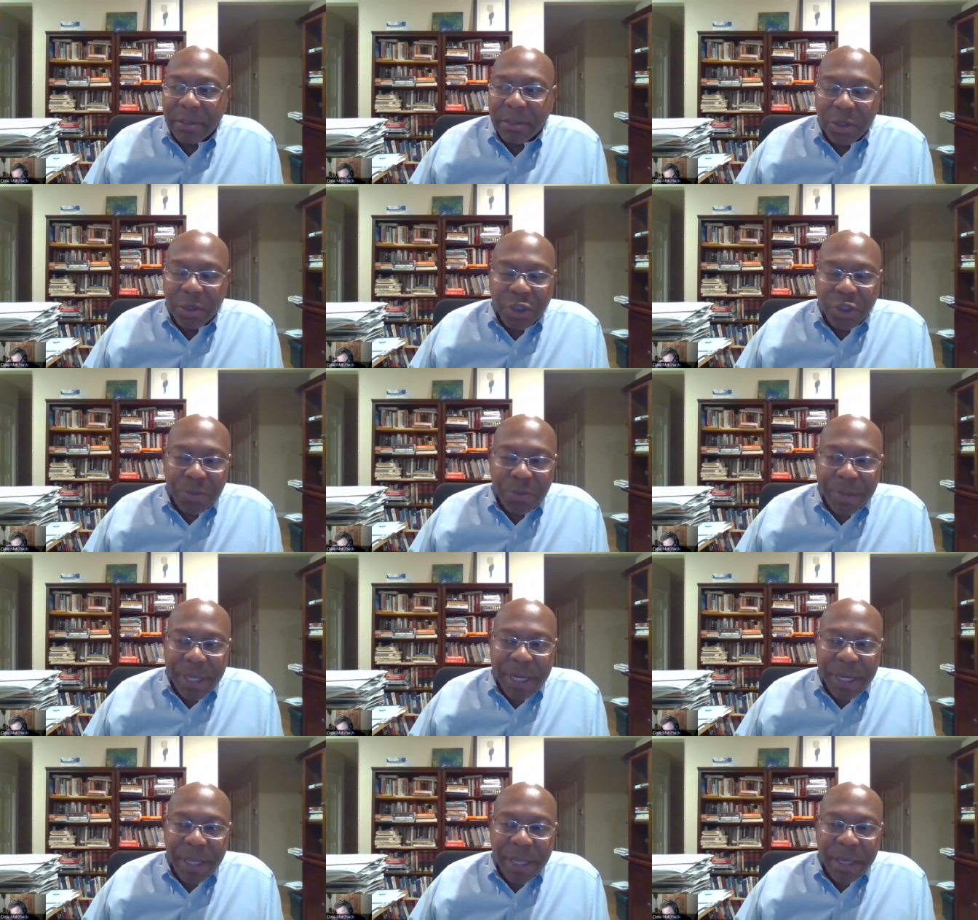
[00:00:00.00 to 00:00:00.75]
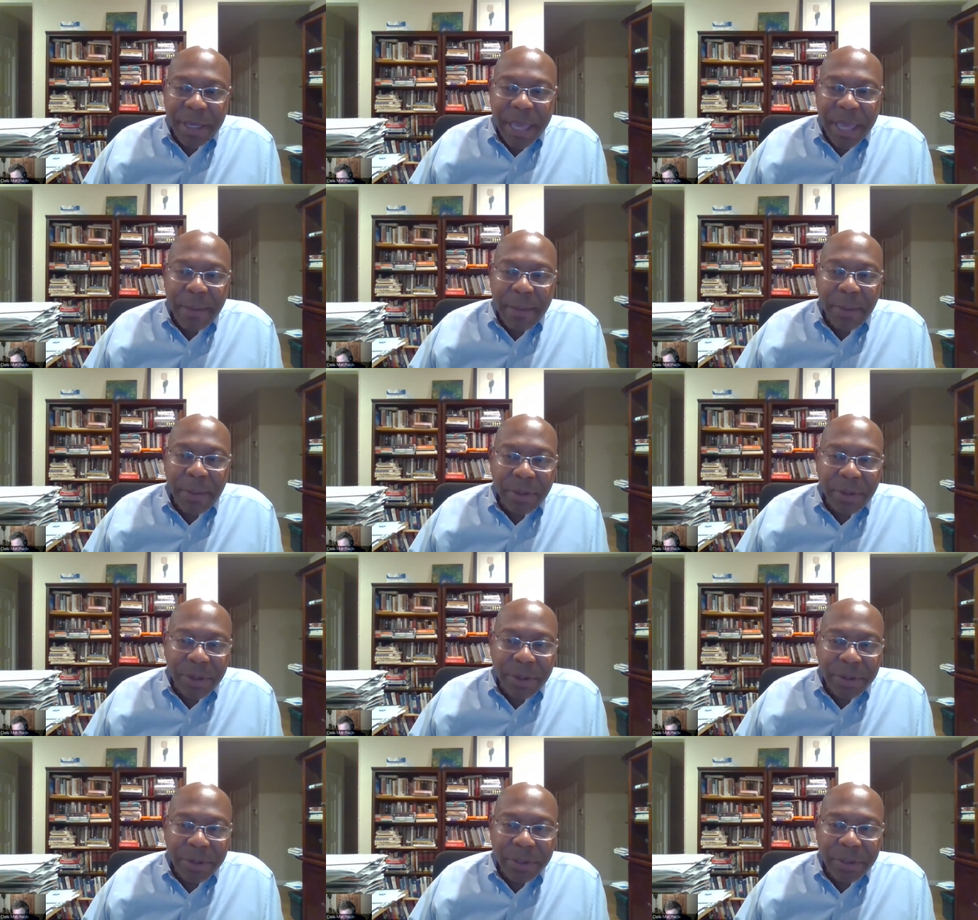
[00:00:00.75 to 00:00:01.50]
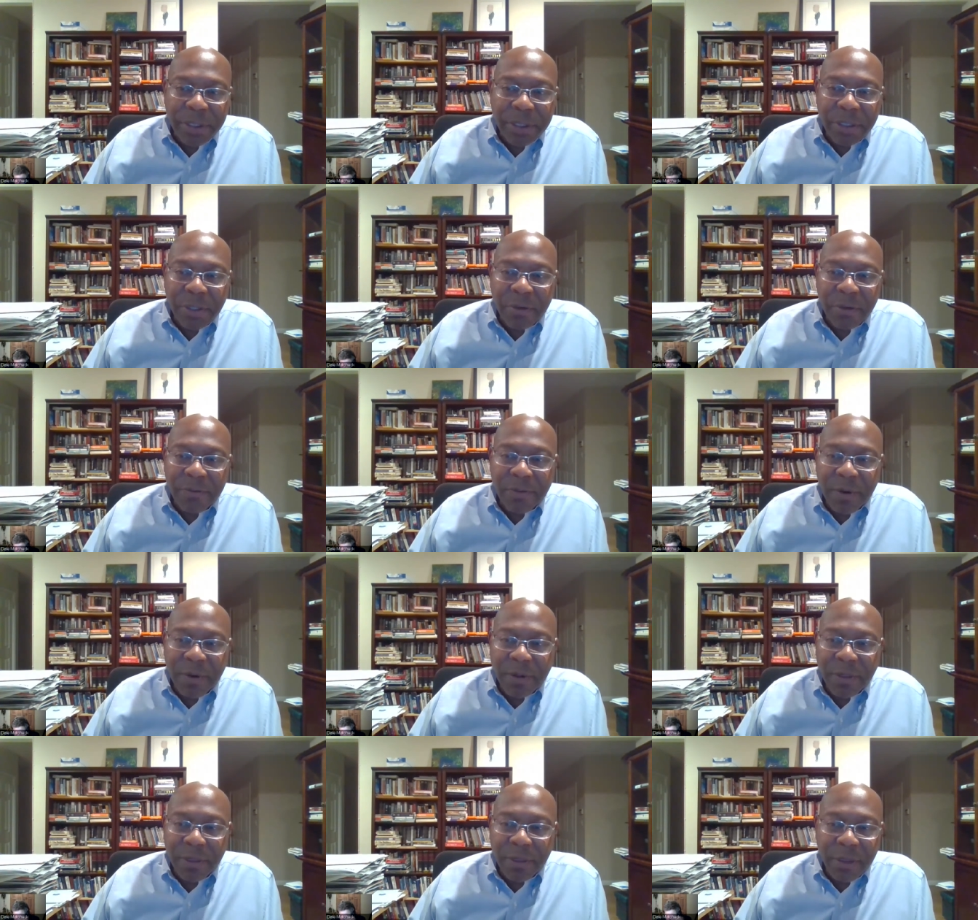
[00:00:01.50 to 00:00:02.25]
social media, cable news, and so
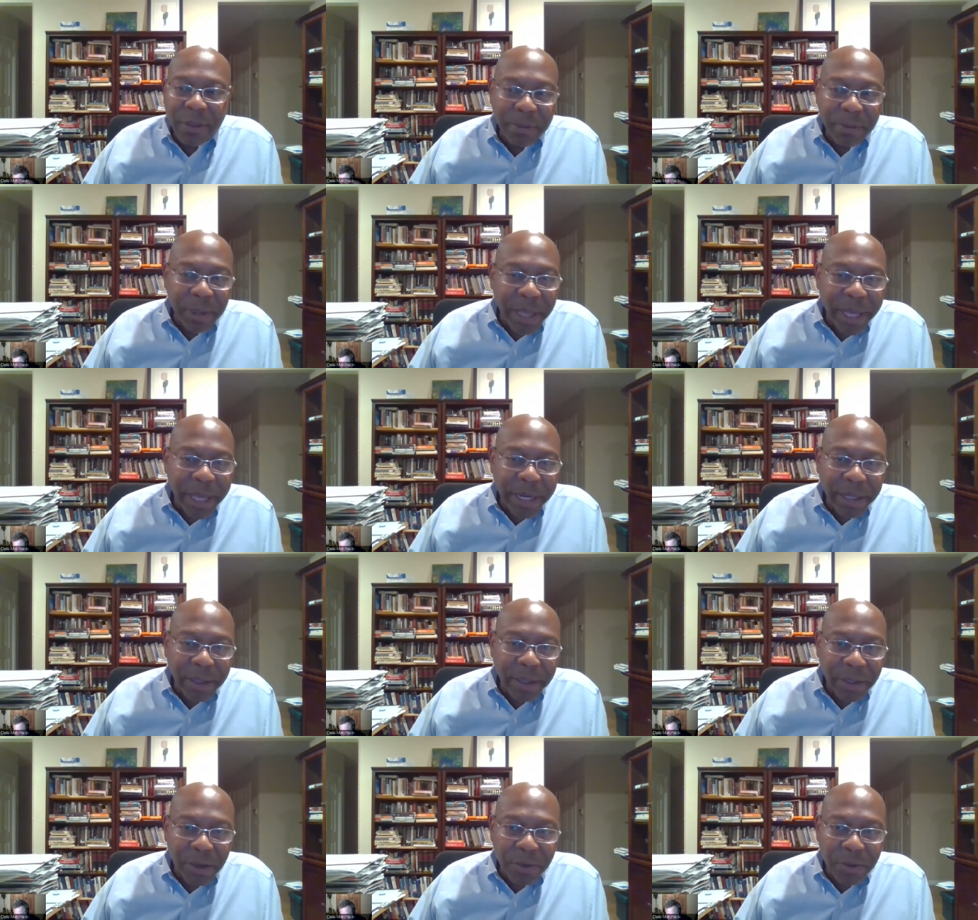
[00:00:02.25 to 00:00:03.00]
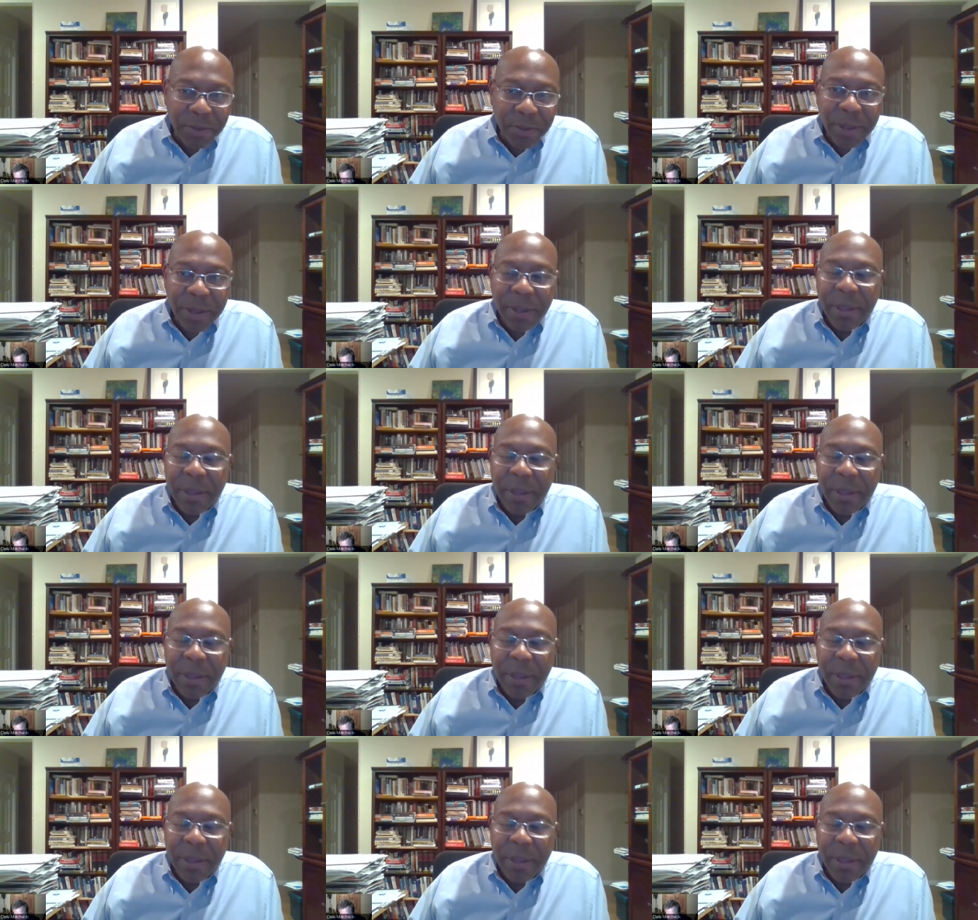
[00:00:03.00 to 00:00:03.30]
forth, and they're played in loop,